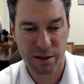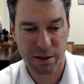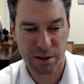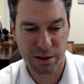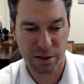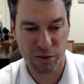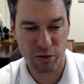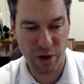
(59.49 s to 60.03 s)

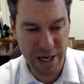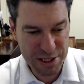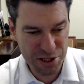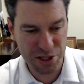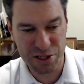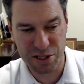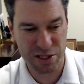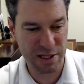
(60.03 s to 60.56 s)

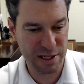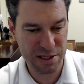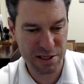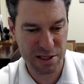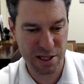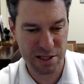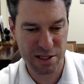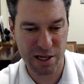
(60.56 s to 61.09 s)
Righteousness
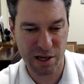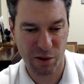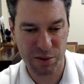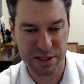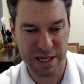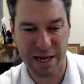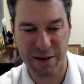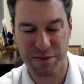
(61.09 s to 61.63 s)
doesn't always
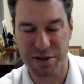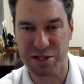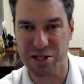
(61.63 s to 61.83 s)
have this